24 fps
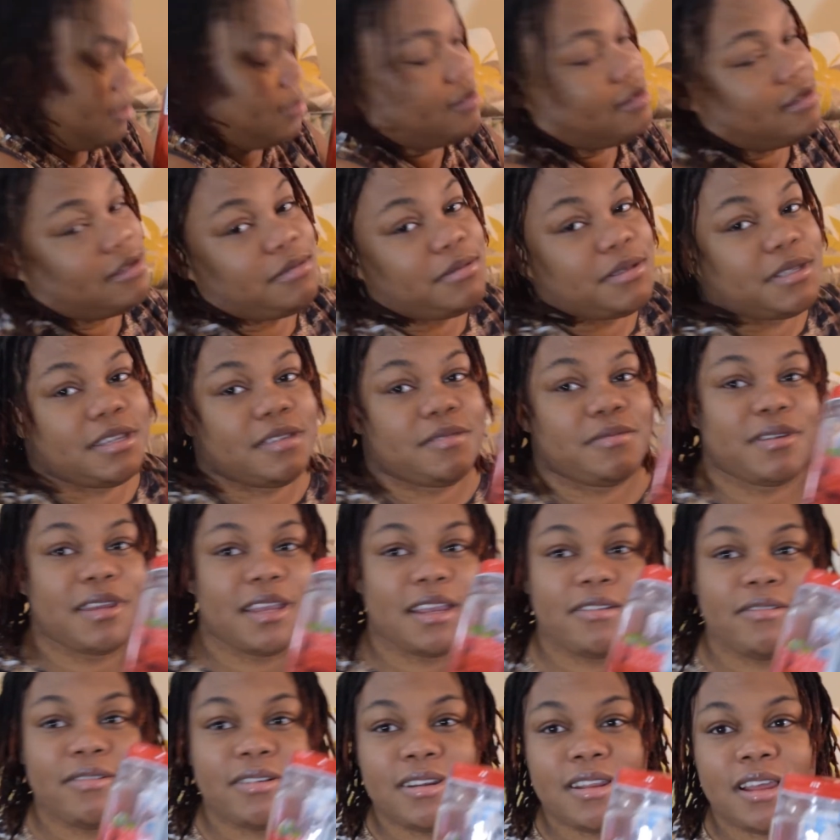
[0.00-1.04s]
Let's see if we
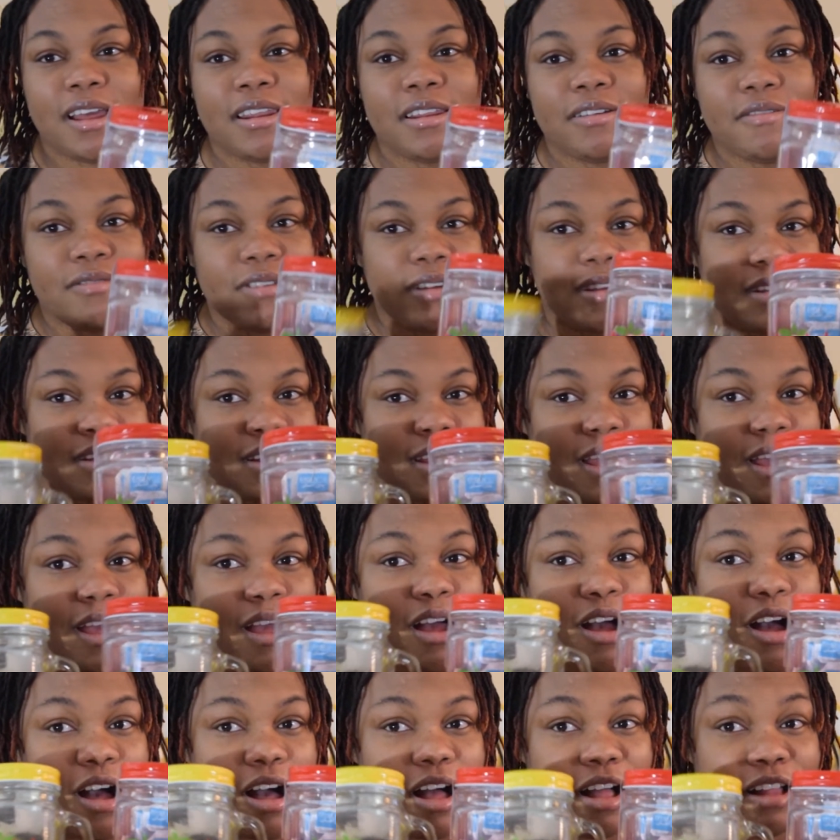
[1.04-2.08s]
can get the other one.
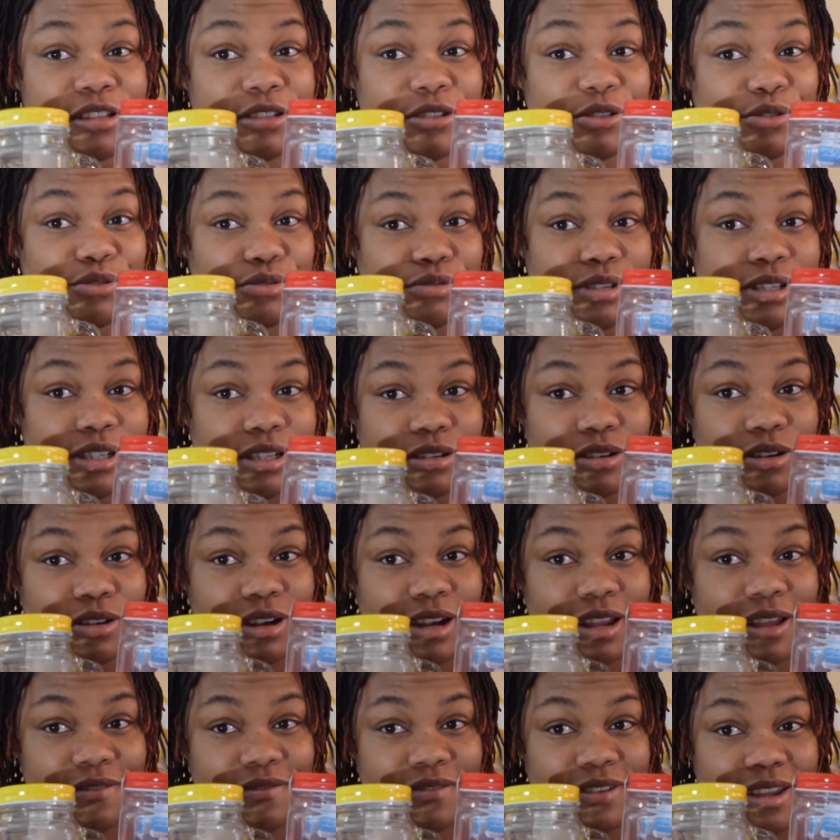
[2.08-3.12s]
All 3
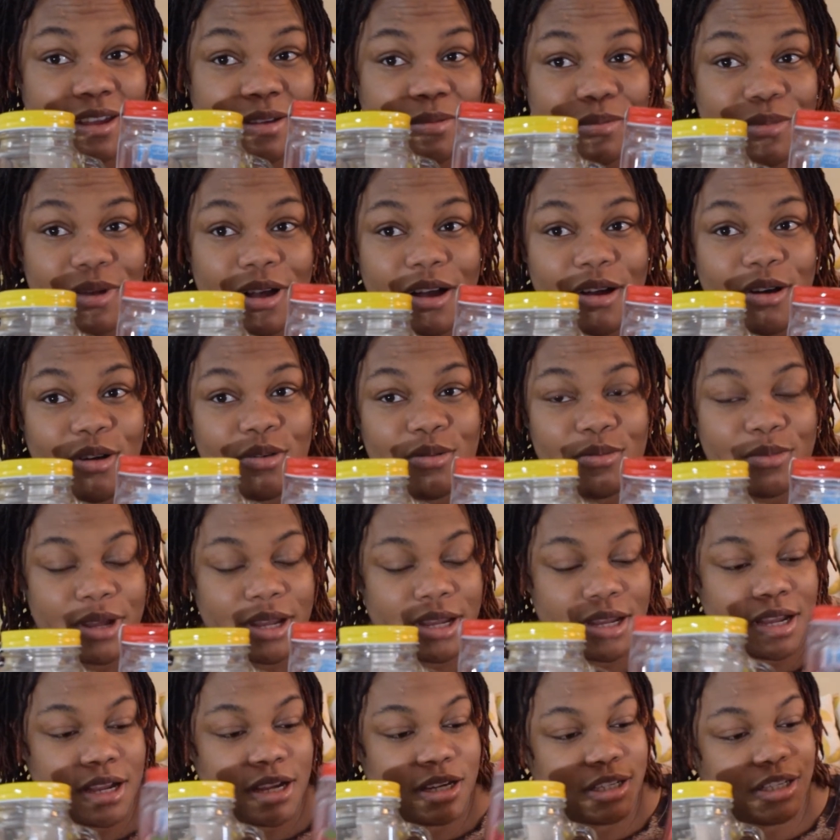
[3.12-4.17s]
color of them. Oh my
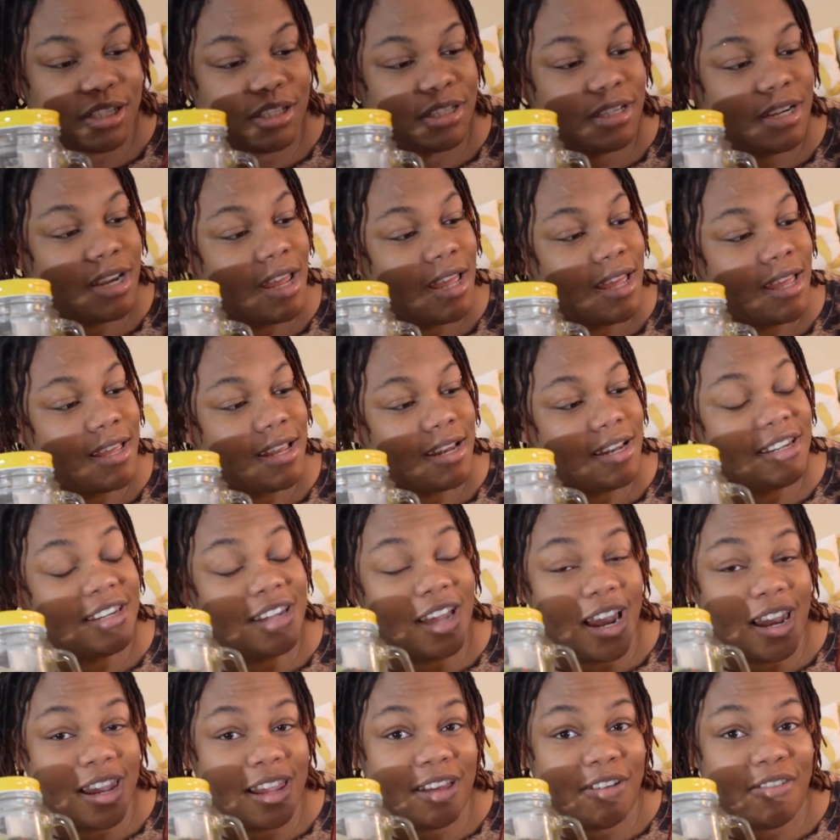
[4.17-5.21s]
gosh.
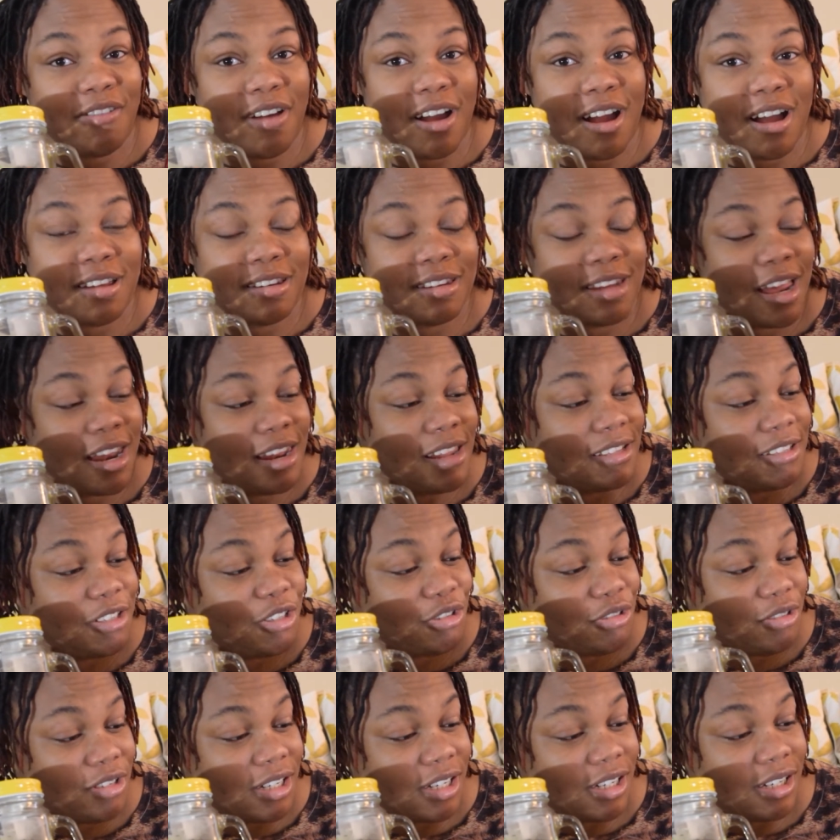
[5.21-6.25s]
Dollar
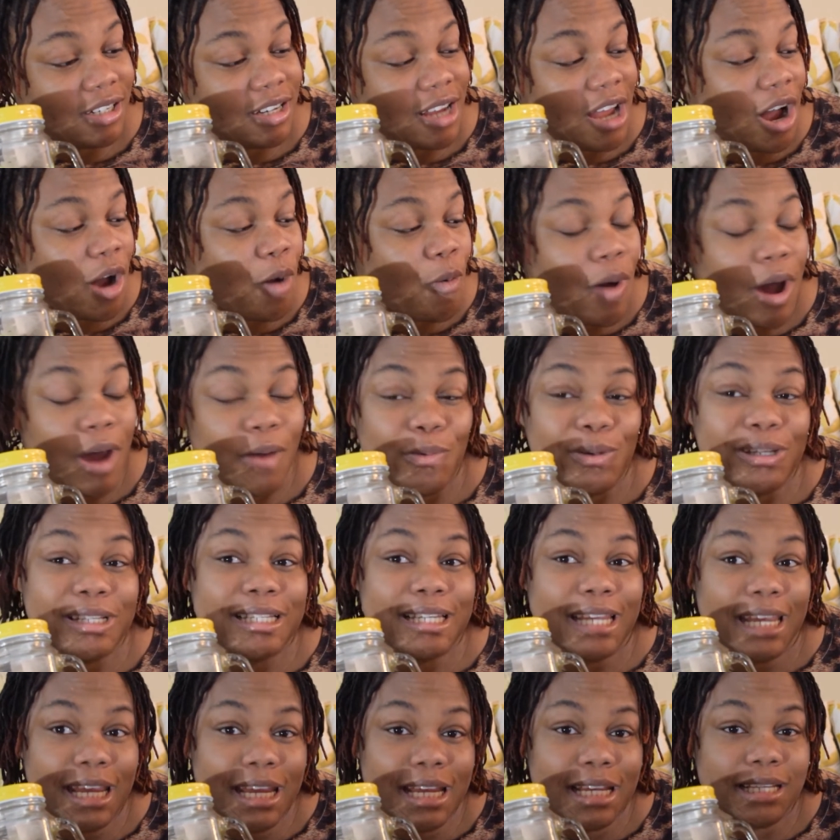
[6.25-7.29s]
Tree, y'all go on with
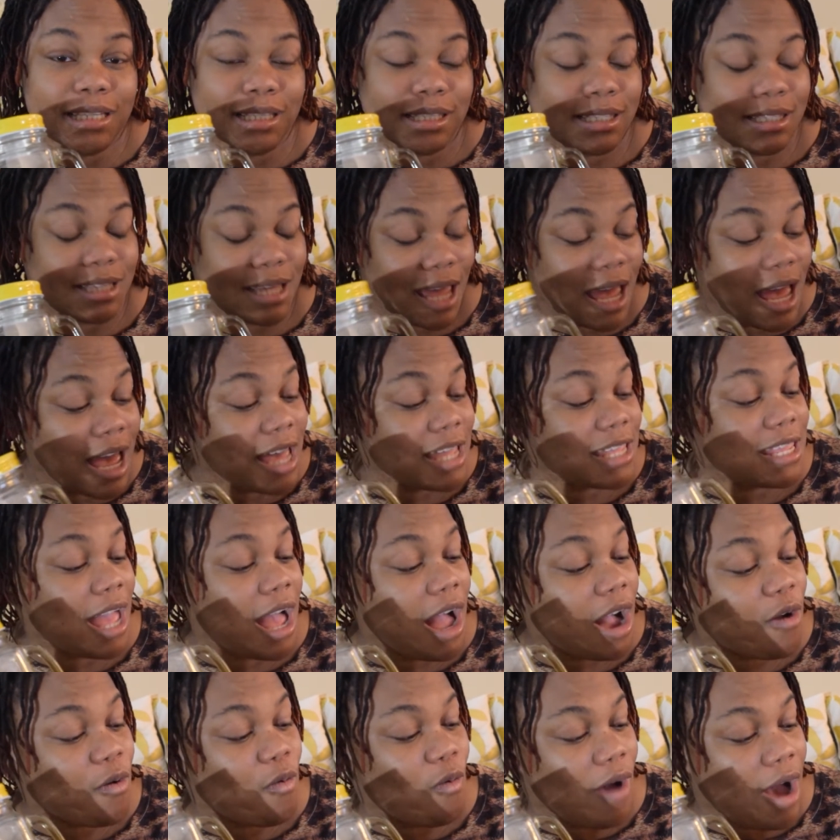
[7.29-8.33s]
things.
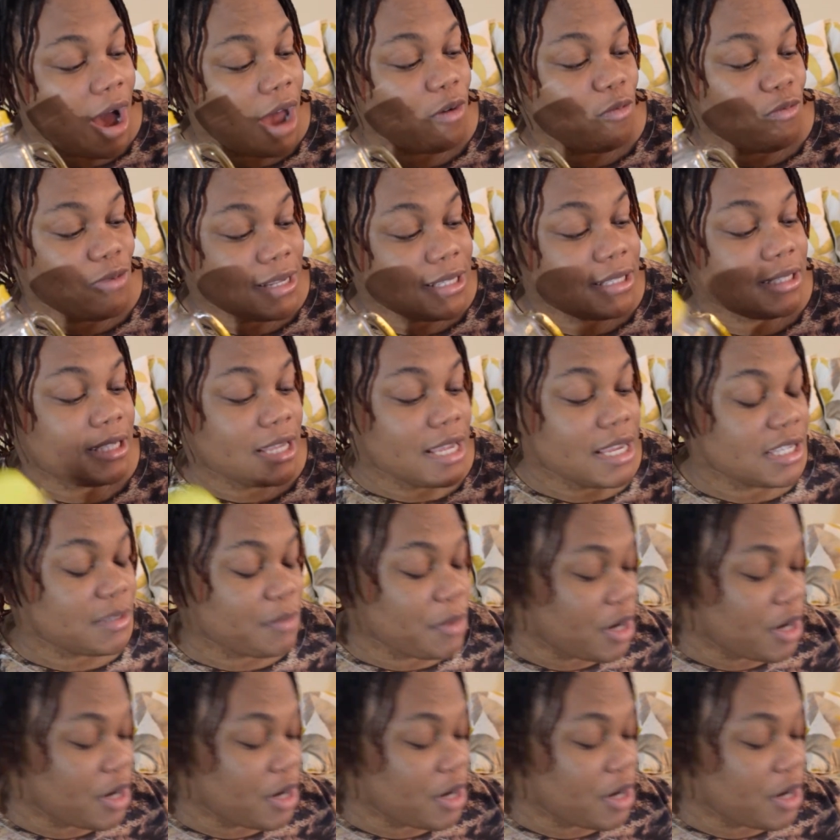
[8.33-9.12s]
Y'all go on with things.